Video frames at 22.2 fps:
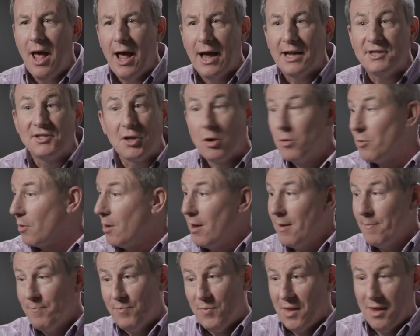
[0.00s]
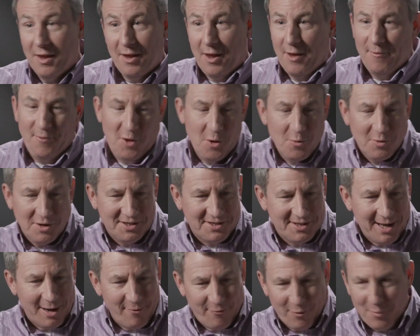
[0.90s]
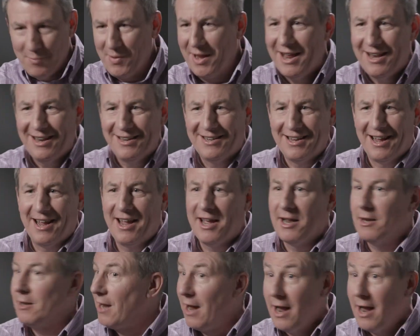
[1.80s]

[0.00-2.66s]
And so, if you were to say from beginning to end,